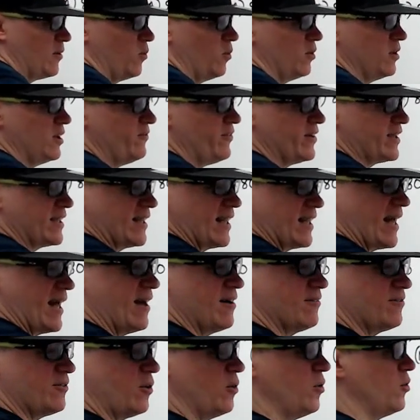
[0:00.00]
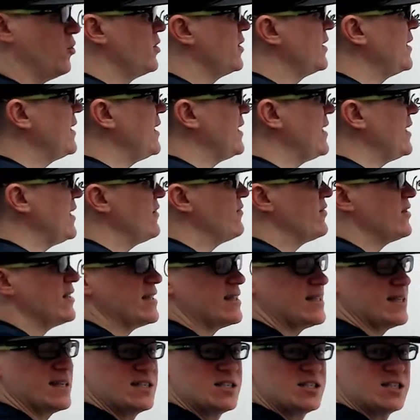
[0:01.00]
well if you can have only even
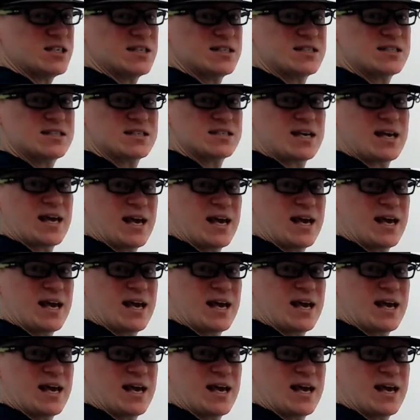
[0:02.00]
digits